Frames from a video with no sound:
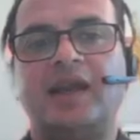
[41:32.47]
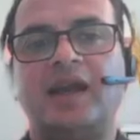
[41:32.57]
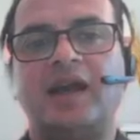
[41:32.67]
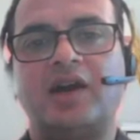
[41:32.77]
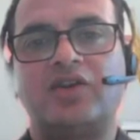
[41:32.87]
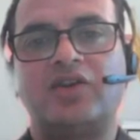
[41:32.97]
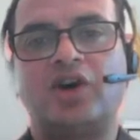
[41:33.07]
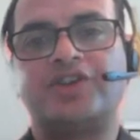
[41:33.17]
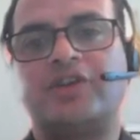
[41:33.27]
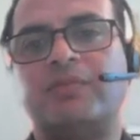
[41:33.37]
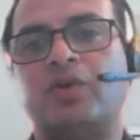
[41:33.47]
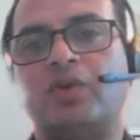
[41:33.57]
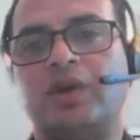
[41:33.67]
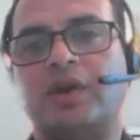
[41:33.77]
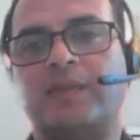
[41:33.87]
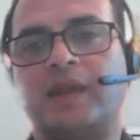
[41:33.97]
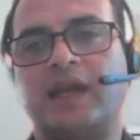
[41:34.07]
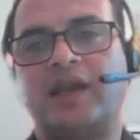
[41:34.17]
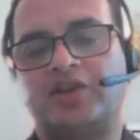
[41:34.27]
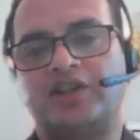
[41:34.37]
across the board
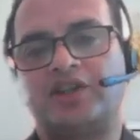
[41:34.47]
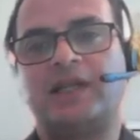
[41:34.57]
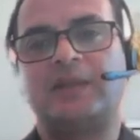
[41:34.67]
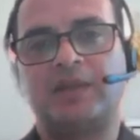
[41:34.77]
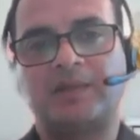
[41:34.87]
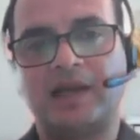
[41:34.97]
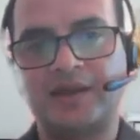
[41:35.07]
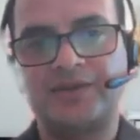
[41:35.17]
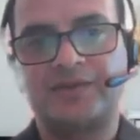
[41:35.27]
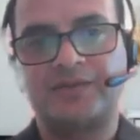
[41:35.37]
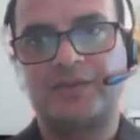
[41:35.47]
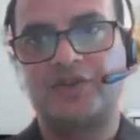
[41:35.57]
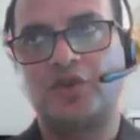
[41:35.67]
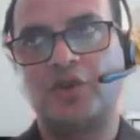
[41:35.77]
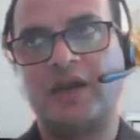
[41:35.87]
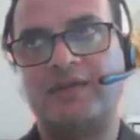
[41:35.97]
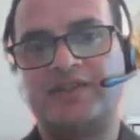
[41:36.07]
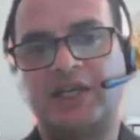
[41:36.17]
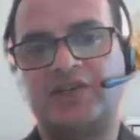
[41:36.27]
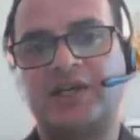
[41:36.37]
and across multiple plants. So you have a
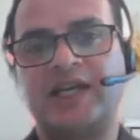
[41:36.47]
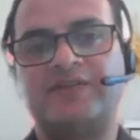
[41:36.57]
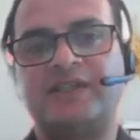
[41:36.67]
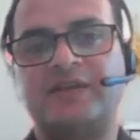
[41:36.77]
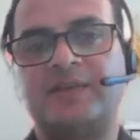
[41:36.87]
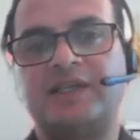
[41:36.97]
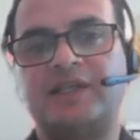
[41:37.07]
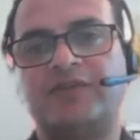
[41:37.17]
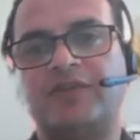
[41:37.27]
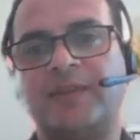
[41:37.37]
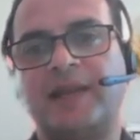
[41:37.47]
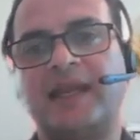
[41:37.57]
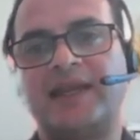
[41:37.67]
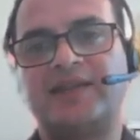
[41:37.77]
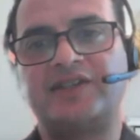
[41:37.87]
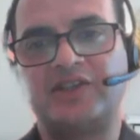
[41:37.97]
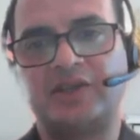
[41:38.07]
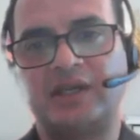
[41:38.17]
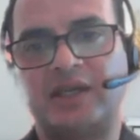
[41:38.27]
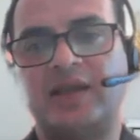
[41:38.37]
centralized visibility for planning and
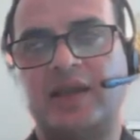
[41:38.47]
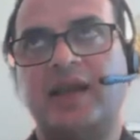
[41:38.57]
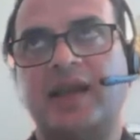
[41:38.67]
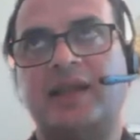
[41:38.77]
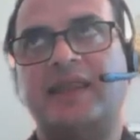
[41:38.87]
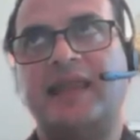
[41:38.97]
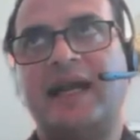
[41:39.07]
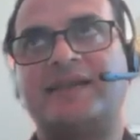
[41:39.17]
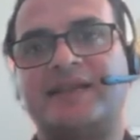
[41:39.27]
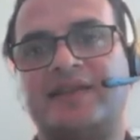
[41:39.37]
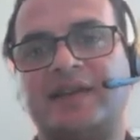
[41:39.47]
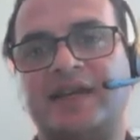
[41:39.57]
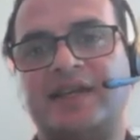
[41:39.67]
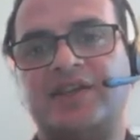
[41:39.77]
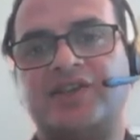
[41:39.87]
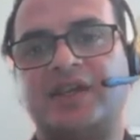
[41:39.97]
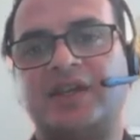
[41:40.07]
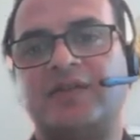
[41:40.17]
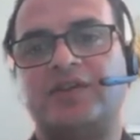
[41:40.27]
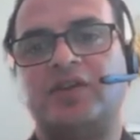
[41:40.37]
scheduling. That centralization
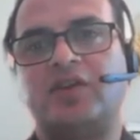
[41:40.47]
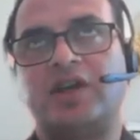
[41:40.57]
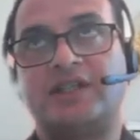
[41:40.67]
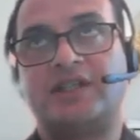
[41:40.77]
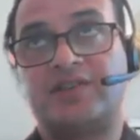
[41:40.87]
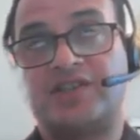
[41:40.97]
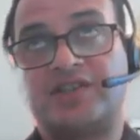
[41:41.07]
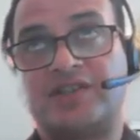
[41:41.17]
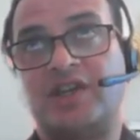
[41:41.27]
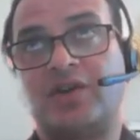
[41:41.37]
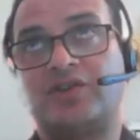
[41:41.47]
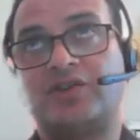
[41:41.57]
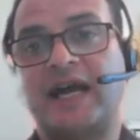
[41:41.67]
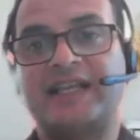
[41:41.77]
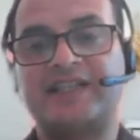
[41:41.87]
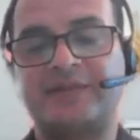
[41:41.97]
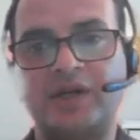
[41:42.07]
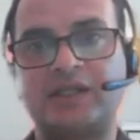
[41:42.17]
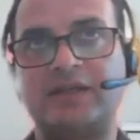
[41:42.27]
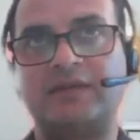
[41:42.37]
gives you cost efficiency and also asset
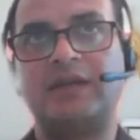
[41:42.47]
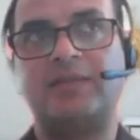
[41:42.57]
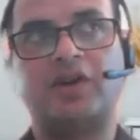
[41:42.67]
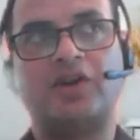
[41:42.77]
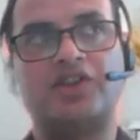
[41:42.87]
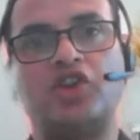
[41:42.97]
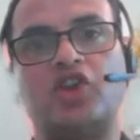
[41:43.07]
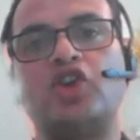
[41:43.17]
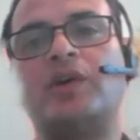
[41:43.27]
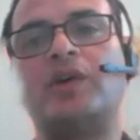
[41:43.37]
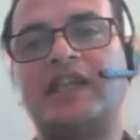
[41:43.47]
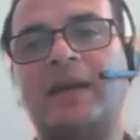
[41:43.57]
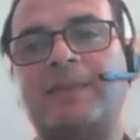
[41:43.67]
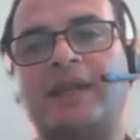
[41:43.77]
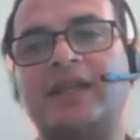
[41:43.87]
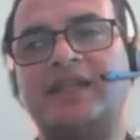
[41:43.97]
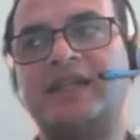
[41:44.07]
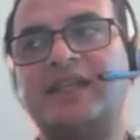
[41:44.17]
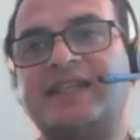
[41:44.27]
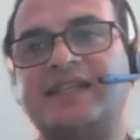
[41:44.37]
productivity, because you know what's happening
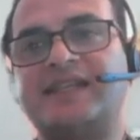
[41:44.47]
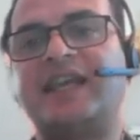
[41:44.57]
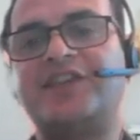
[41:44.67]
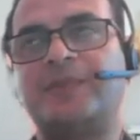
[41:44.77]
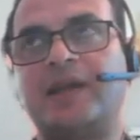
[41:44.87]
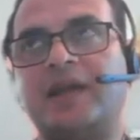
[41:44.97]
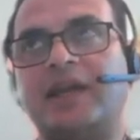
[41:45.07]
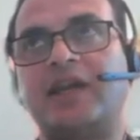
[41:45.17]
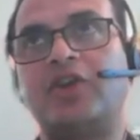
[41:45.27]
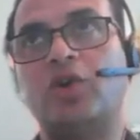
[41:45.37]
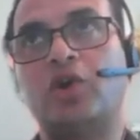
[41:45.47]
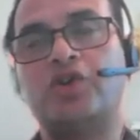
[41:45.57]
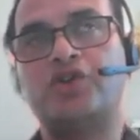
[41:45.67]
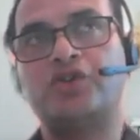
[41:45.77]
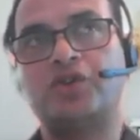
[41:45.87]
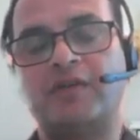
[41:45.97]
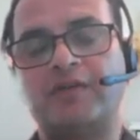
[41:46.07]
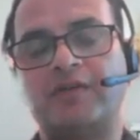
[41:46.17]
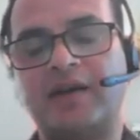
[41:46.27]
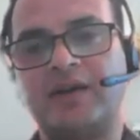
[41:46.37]
inside each plant, and you're also
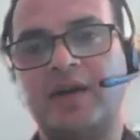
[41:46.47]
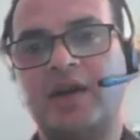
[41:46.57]
aware